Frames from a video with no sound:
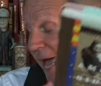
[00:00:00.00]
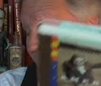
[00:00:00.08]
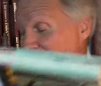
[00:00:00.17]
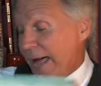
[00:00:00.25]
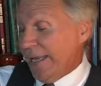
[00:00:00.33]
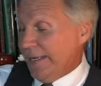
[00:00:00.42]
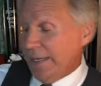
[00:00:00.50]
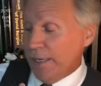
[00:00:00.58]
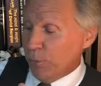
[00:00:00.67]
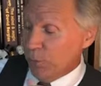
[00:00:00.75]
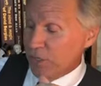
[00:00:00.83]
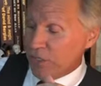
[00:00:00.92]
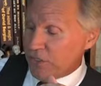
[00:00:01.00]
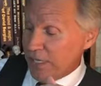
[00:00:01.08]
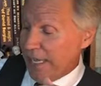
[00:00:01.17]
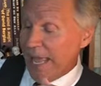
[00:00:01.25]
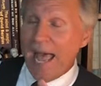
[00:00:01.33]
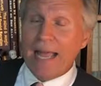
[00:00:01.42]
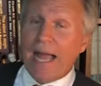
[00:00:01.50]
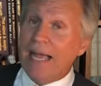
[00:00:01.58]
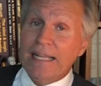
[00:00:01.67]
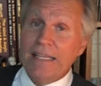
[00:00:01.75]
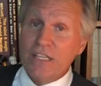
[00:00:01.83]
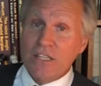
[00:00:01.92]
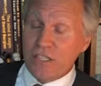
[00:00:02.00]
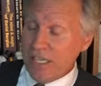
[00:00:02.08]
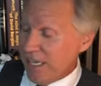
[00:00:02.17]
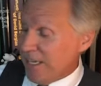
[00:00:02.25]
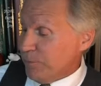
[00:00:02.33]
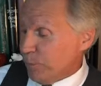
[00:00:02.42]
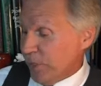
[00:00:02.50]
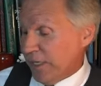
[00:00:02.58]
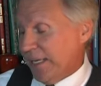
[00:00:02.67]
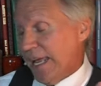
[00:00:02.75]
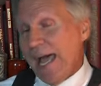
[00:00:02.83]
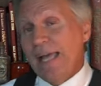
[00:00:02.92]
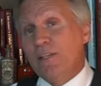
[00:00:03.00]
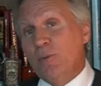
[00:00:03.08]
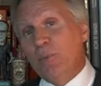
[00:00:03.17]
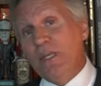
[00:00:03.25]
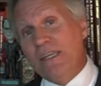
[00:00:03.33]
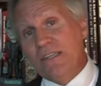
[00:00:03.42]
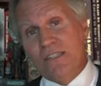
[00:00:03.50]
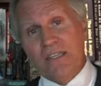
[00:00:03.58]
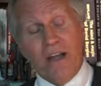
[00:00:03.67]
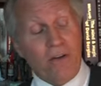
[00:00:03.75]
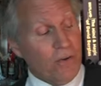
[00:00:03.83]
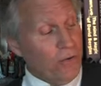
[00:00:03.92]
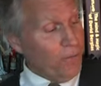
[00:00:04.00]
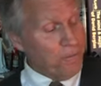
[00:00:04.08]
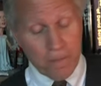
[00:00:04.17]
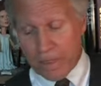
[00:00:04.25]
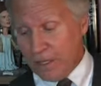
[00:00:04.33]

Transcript: and it was it had I didn't see it, but it had to be hysterical.